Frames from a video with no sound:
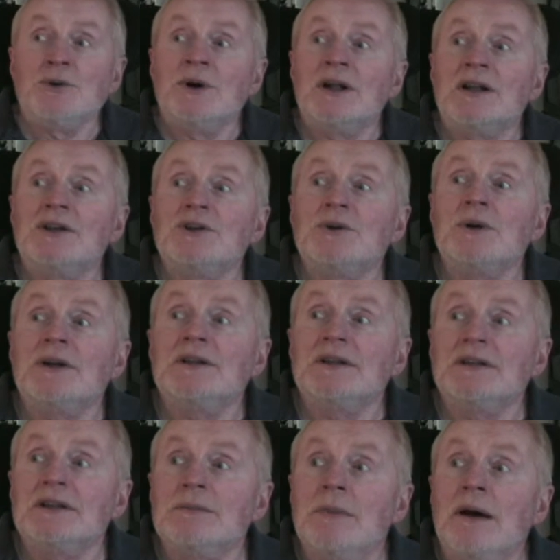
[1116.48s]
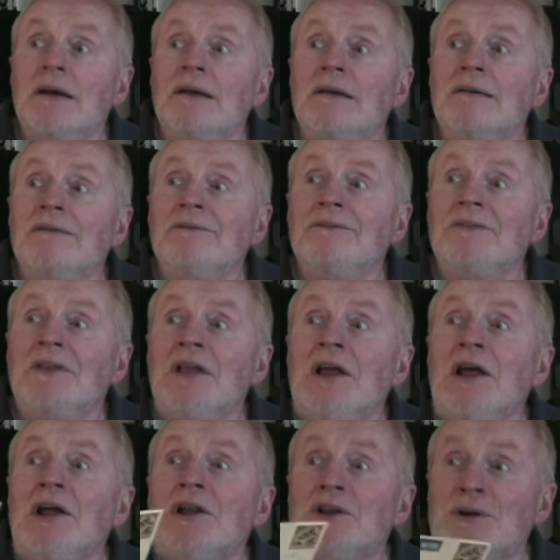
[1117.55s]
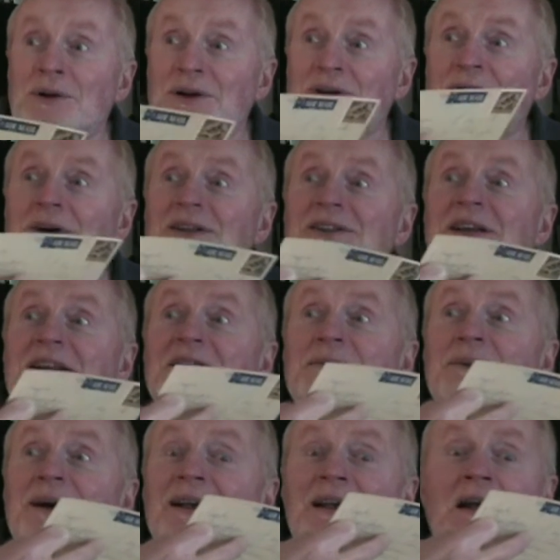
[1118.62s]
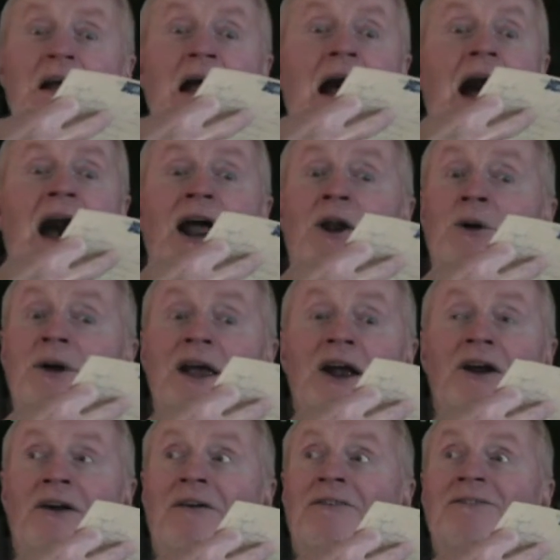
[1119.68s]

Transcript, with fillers: want, do you want to take the mic here? Do you want, do you want to take the mic? I don't care.